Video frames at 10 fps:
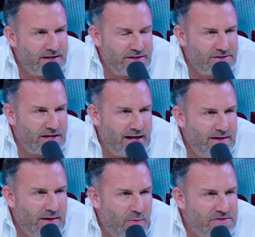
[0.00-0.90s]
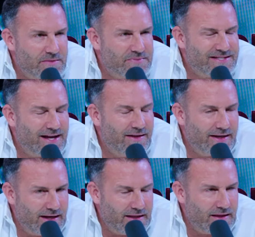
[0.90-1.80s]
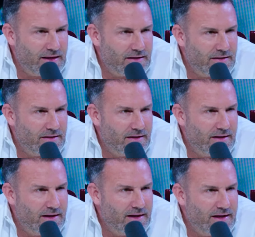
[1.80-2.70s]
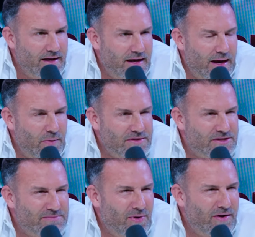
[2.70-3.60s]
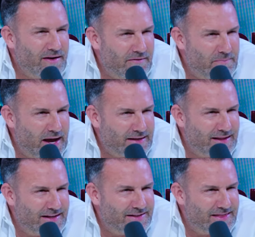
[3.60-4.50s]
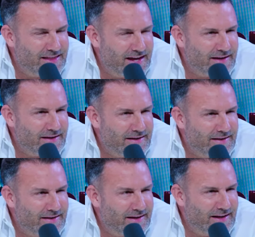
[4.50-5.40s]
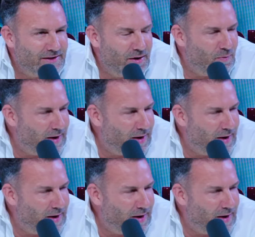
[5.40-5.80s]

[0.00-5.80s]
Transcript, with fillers: stages, I didn't I wasn't selling anything. I wasn't smart enough back then to think and go,